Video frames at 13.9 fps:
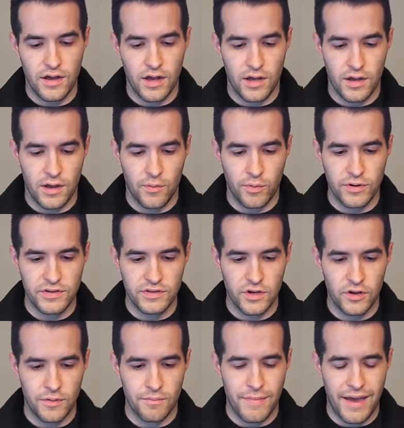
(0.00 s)
Uh, what are these
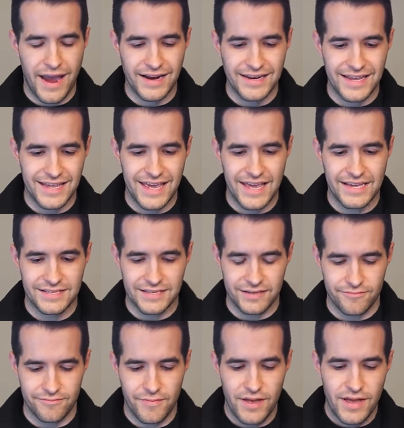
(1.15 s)
called? A magnet case.
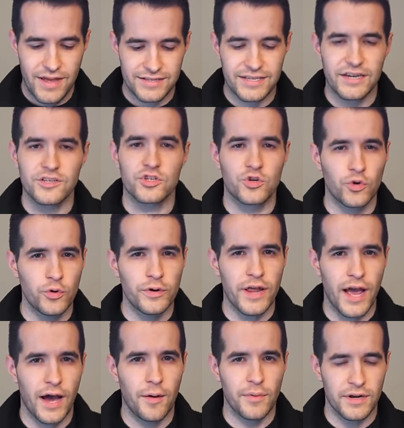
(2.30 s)
Of, it's not a screw
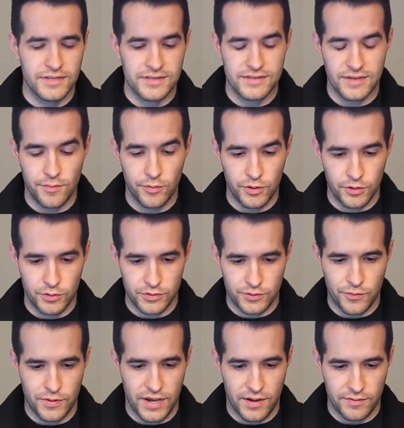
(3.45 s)
down, but it's similar to a
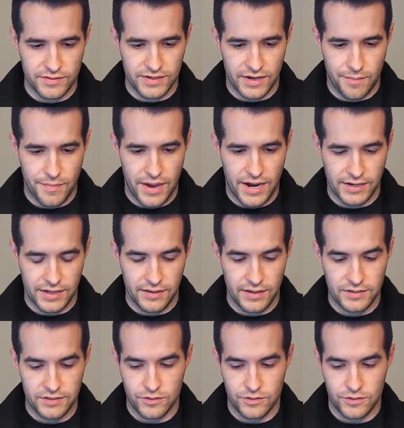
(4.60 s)
screw down. It's like a magnet. That's